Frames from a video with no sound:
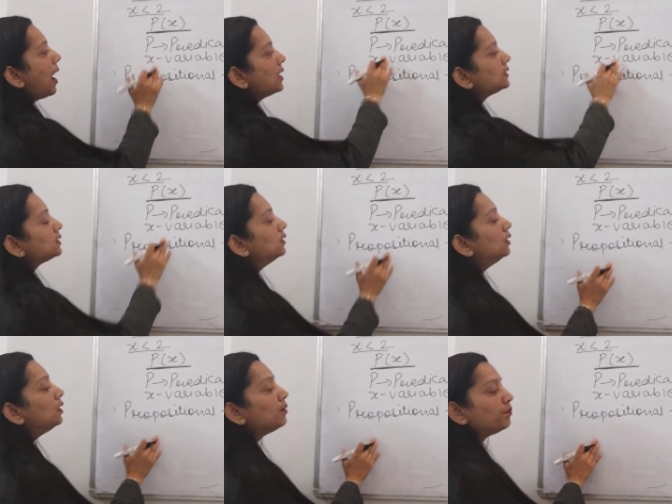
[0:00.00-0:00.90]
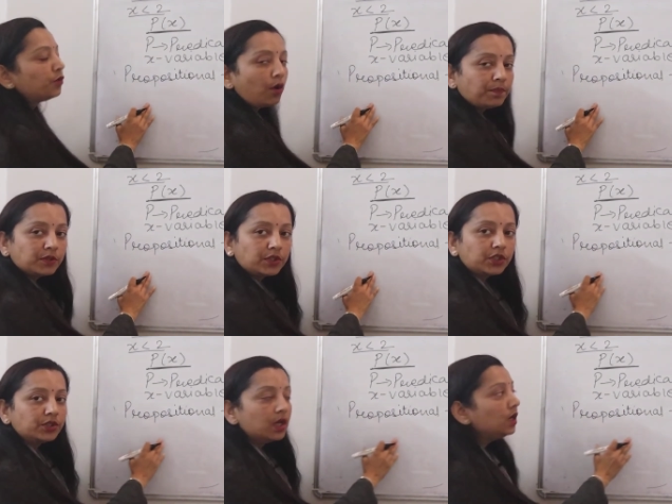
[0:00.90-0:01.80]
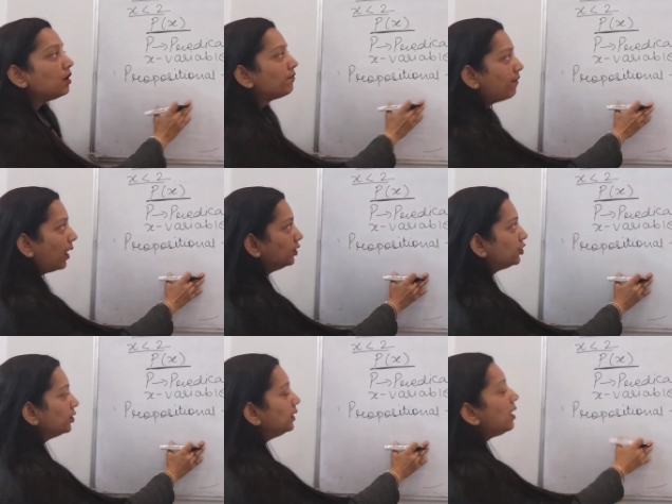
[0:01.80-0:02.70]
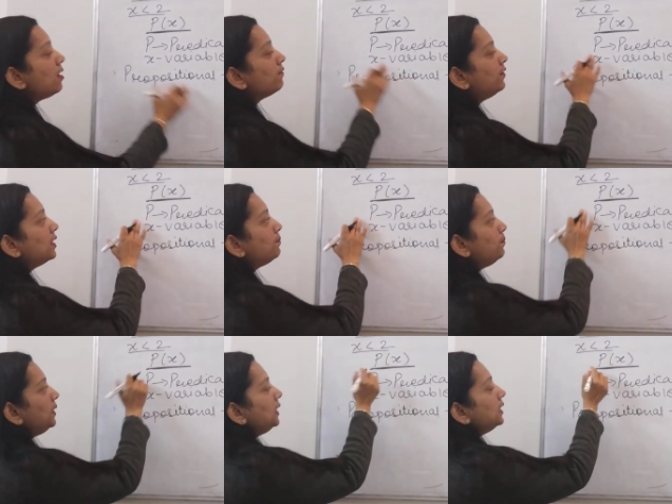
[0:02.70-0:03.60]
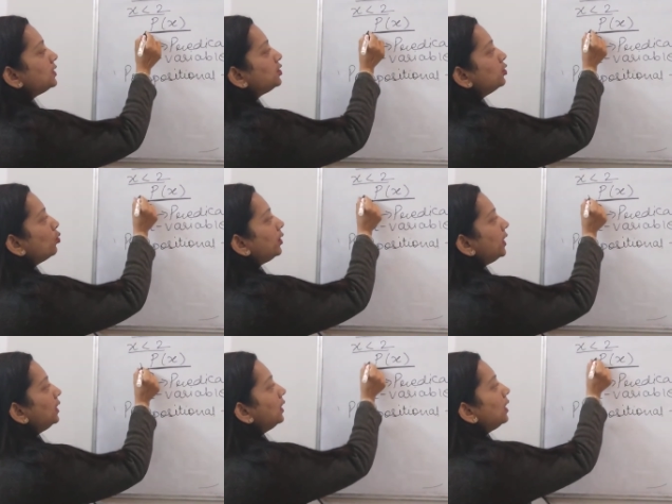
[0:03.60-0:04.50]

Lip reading: as a propositional function where p is denoting